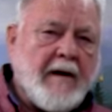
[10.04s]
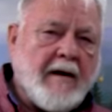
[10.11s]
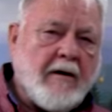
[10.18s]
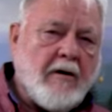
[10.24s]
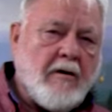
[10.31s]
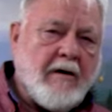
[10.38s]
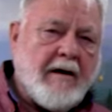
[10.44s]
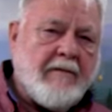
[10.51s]

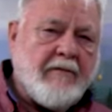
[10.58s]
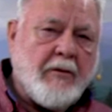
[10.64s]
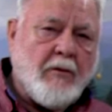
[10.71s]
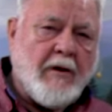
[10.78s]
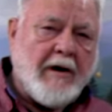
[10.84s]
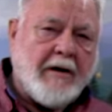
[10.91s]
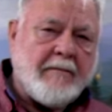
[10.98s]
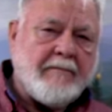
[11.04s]
Hello,
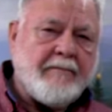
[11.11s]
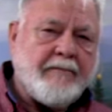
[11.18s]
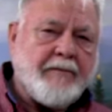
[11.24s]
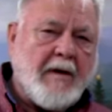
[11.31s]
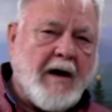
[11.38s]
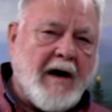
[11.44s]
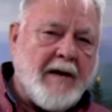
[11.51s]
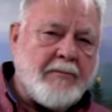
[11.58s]
everyone.
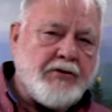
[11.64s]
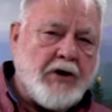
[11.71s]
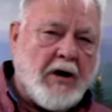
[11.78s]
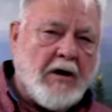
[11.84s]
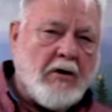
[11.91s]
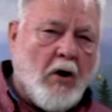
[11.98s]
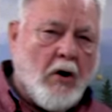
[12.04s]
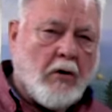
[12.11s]
I'm
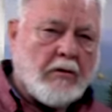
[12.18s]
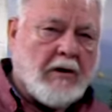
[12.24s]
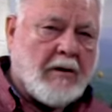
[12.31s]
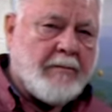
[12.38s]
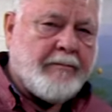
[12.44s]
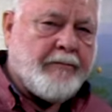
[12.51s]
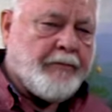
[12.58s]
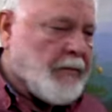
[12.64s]
Jon
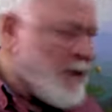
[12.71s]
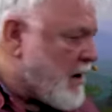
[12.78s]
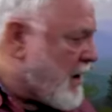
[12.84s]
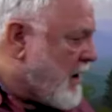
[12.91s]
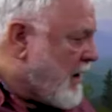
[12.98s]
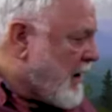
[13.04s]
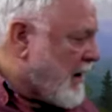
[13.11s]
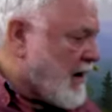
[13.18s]
Houglum,
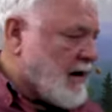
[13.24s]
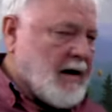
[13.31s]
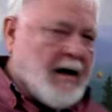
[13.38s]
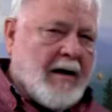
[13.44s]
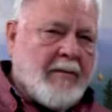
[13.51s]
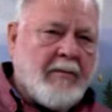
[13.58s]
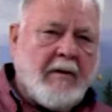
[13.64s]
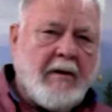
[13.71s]
and
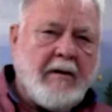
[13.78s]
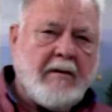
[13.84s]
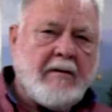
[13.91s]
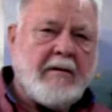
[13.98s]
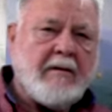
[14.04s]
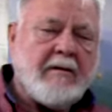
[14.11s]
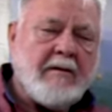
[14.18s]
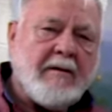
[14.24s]
I'm
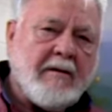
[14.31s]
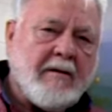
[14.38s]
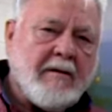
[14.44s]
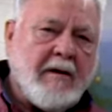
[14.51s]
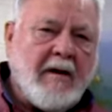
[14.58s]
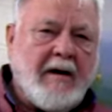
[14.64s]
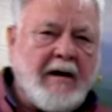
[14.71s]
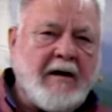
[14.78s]

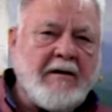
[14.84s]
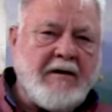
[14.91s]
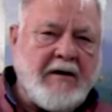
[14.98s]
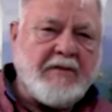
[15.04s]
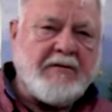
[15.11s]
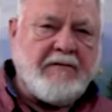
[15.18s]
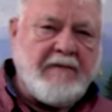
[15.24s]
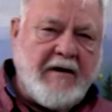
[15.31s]
in
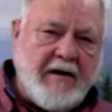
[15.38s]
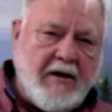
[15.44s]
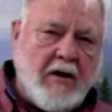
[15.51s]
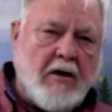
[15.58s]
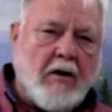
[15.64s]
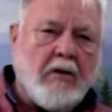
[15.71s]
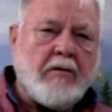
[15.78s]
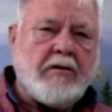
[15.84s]
this
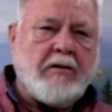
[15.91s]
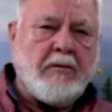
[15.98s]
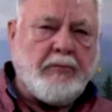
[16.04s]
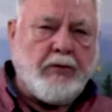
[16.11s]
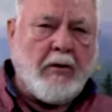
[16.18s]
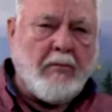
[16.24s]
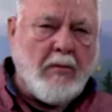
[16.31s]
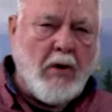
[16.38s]
video to
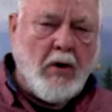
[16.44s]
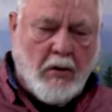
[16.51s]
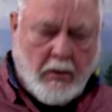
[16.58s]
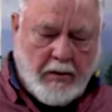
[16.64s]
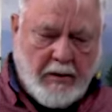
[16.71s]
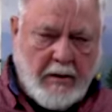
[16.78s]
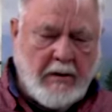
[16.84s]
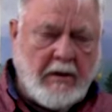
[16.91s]

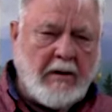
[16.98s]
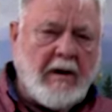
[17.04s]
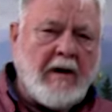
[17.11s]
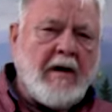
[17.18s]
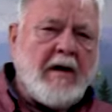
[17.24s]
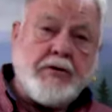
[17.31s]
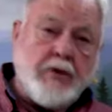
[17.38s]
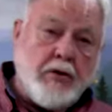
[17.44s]
promote
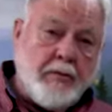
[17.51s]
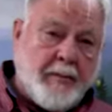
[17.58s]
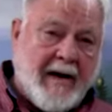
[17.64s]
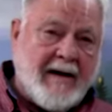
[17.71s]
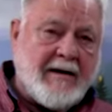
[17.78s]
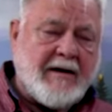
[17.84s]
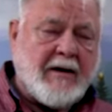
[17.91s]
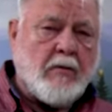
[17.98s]
two
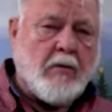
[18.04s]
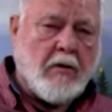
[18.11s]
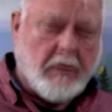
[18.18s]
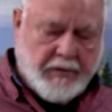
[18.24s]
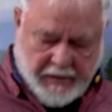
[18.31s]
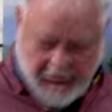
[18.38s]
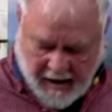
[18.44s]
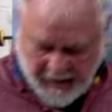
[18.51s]
painting
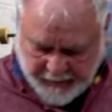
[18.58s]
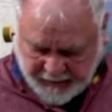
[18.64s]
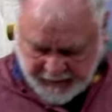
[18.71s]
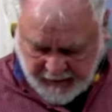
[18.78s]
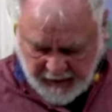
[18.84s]
workshops